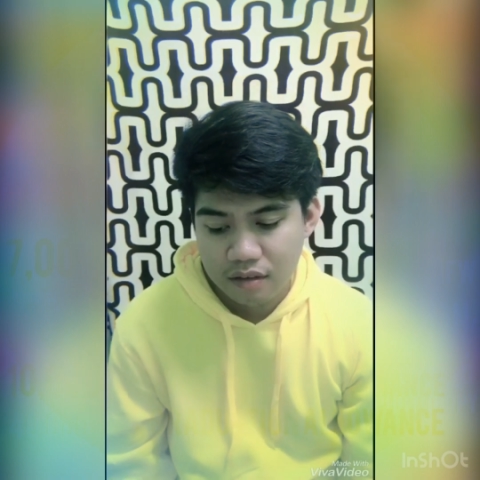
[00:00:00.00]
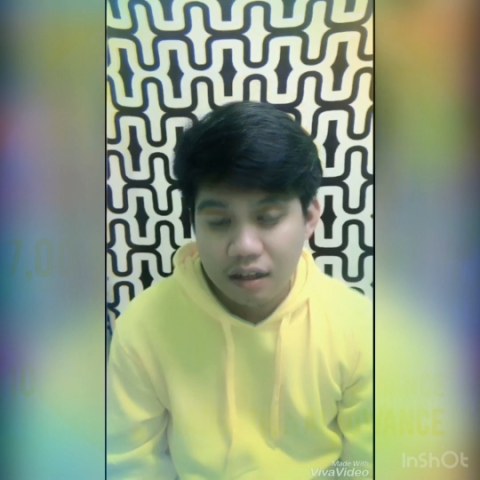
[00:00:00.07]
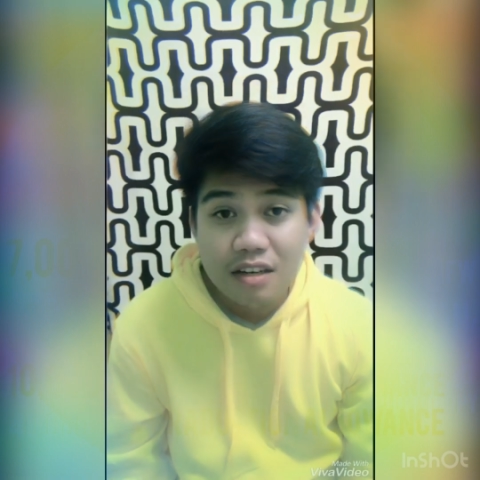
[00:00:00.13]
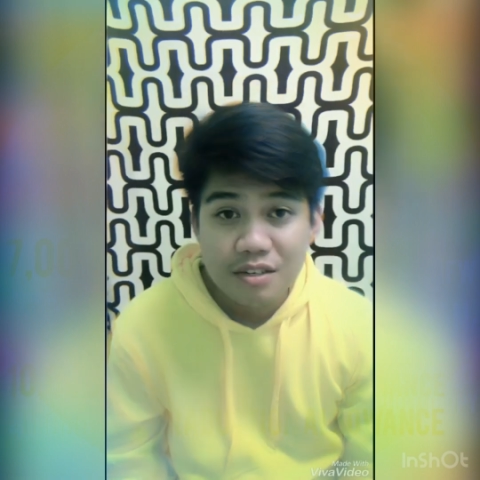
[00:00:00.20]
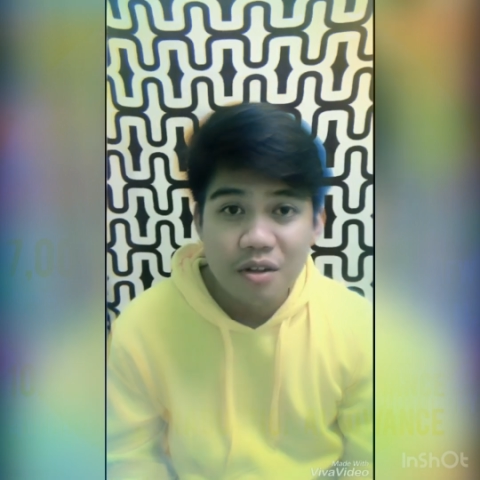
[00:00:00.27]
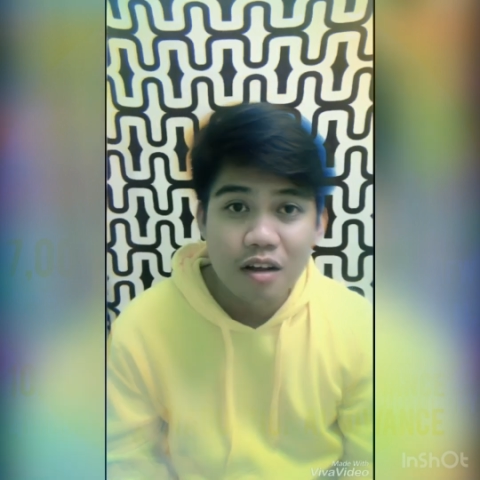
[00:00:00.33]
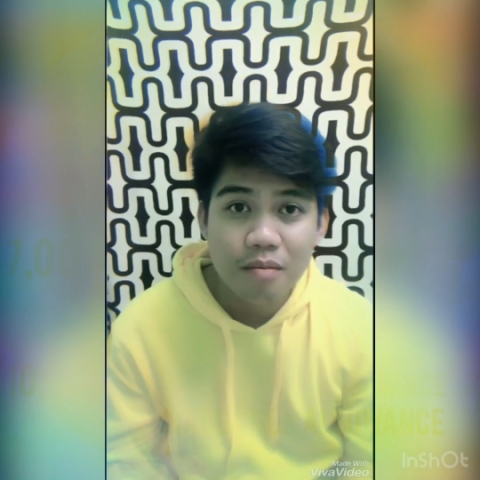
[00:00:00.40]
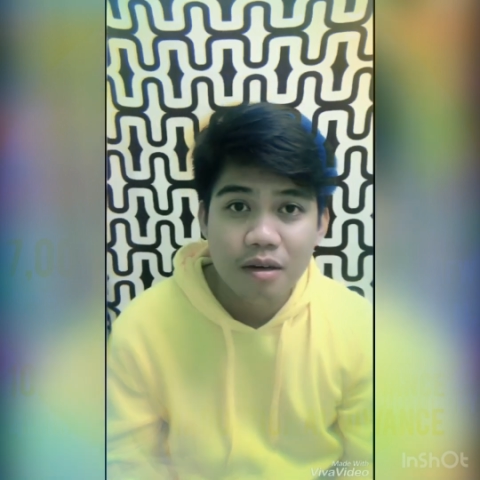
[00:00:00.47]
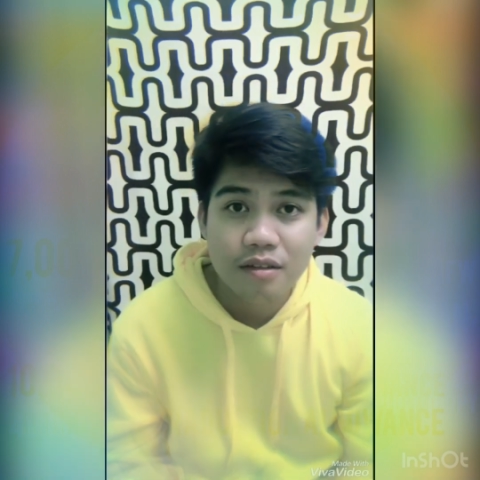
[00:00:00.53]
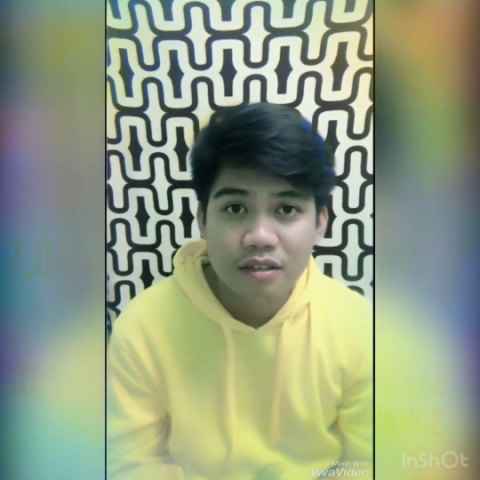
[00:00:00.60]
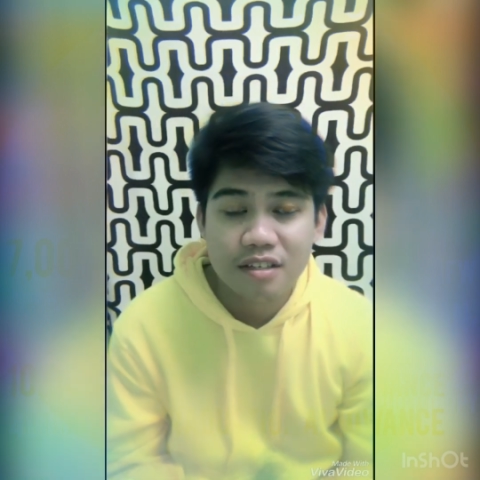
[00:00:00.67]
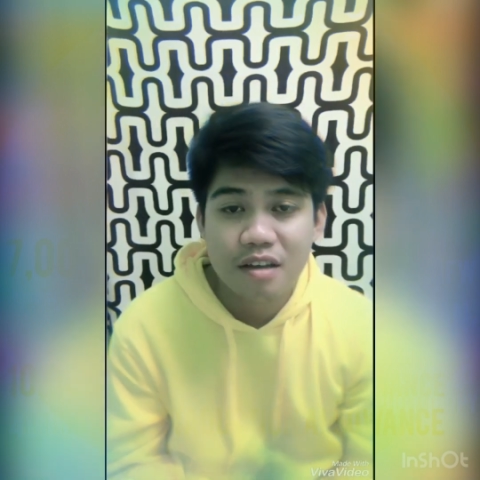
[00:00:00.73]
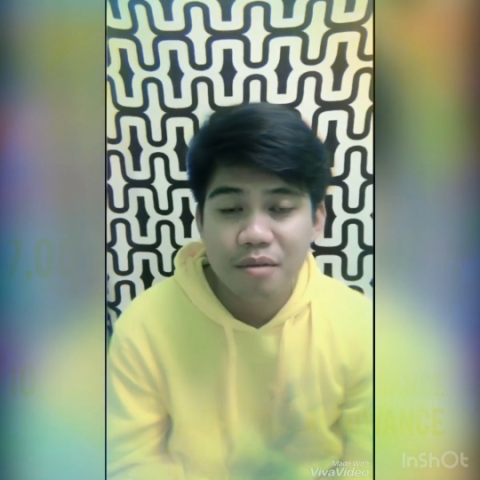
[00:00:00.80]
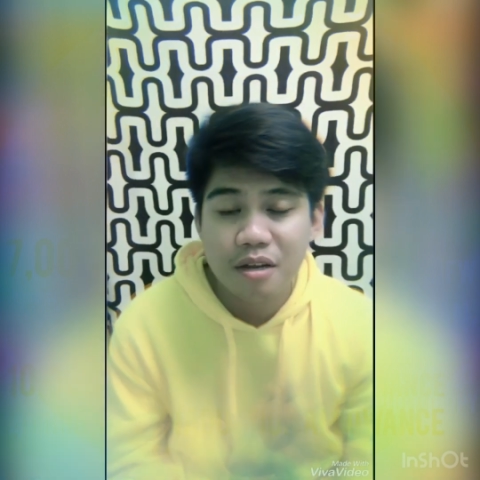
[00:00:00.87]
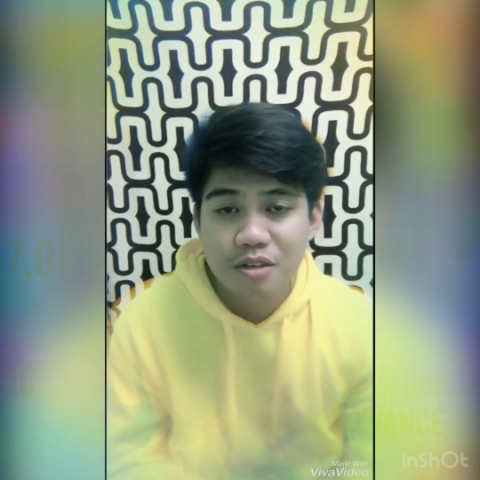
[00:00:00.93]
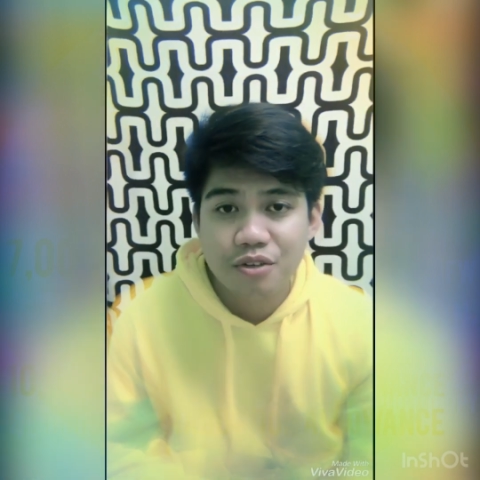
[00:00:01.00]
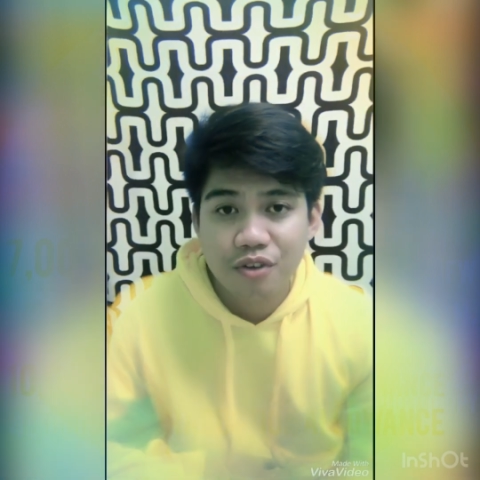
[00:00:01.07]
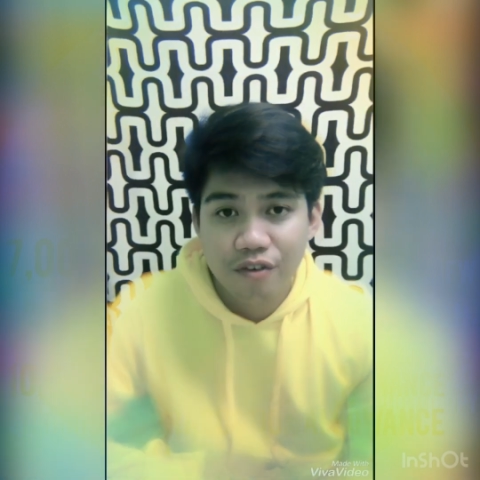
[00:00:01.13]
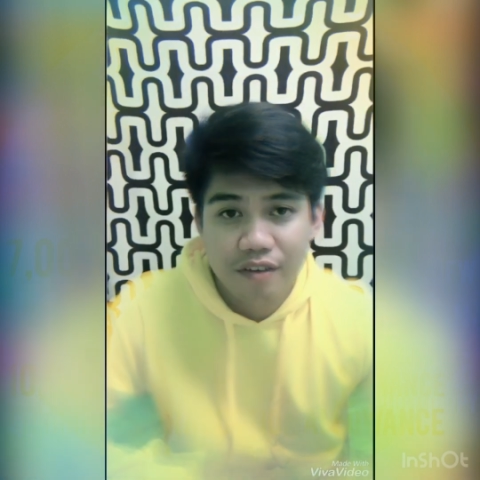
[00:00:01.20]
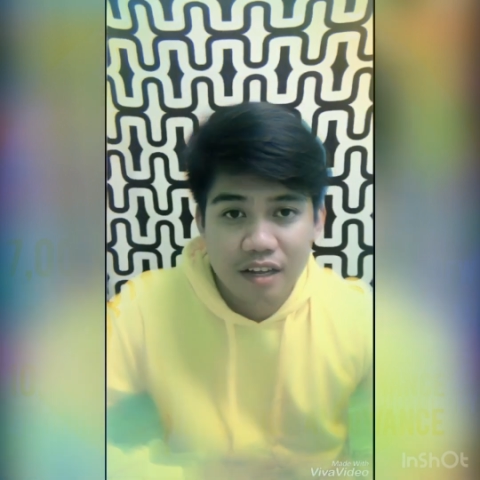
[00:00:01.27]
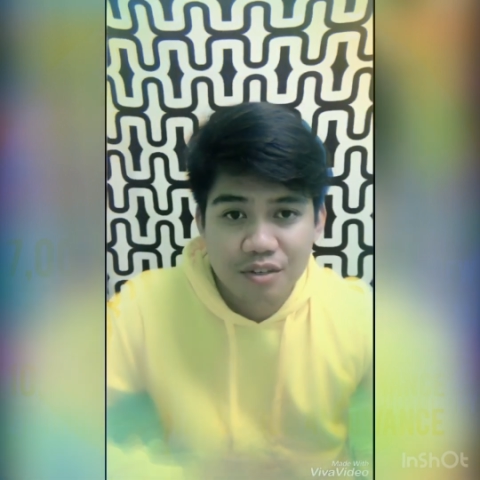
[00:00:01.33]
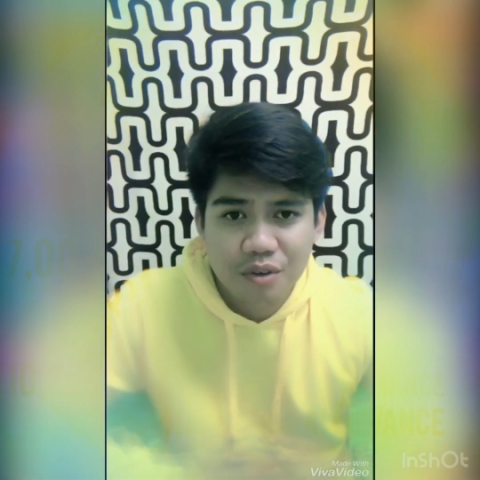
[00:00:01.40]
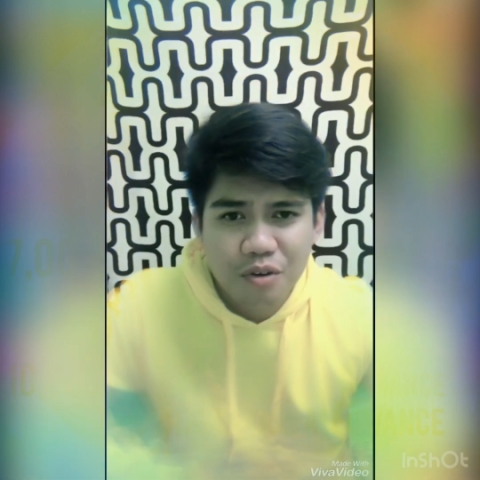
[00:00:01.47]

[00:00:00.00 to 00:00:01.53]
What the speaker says: Let's talk about the examination coverage.